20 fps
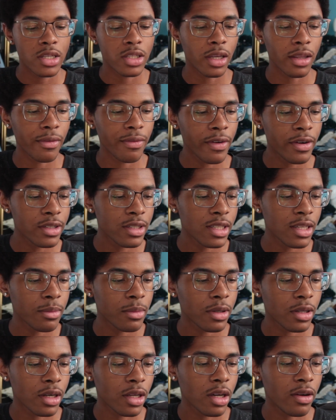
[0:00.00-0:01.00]
So the first thing
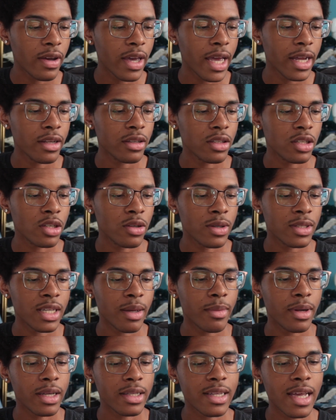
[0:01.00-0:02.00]
I'm gonna go ahead and do is
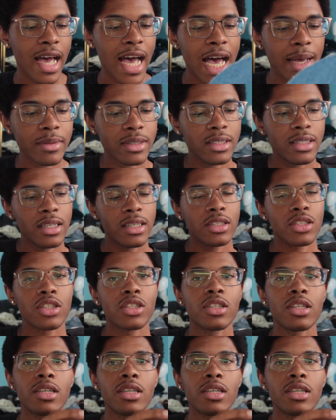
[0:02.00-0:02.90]
I'm gonna top stitch